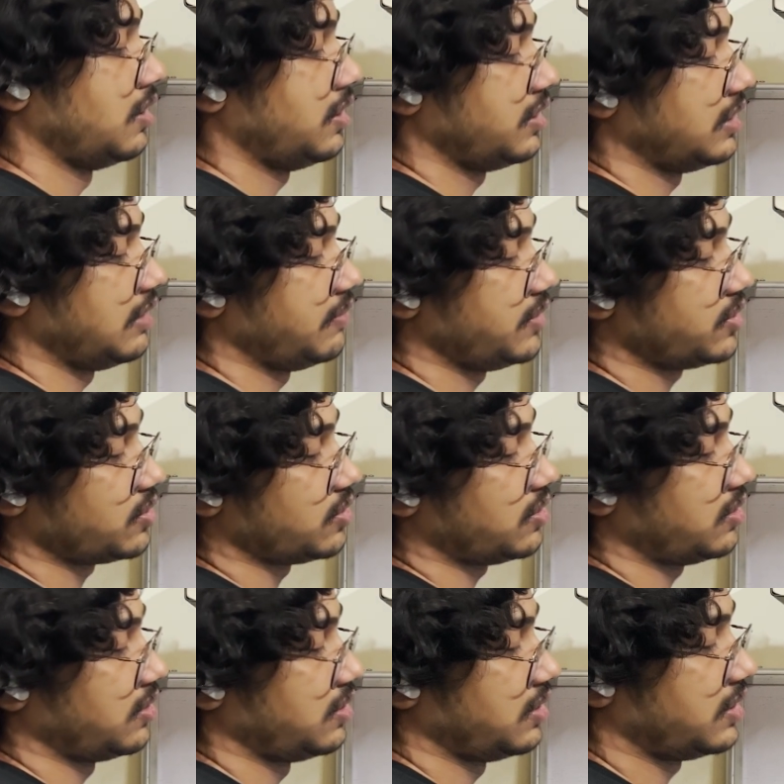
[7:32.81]
Then we saw,
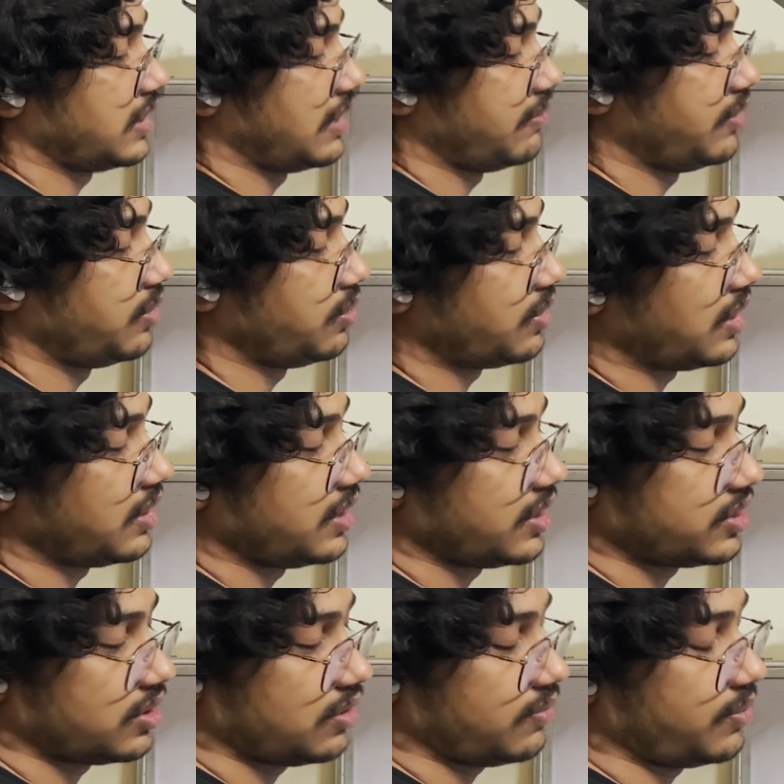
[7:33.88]
can we do
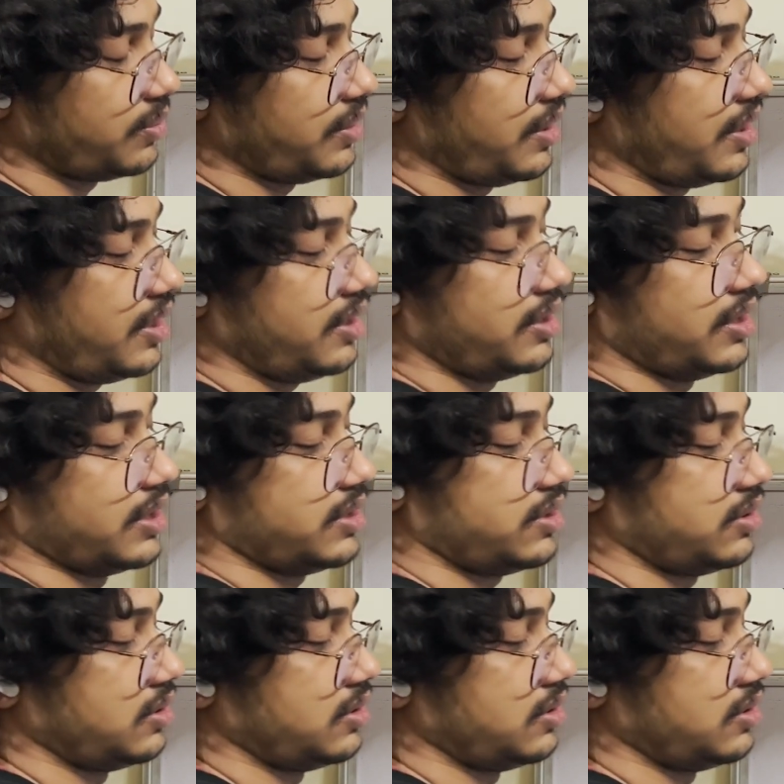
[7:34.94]
transaction of 200? Yes.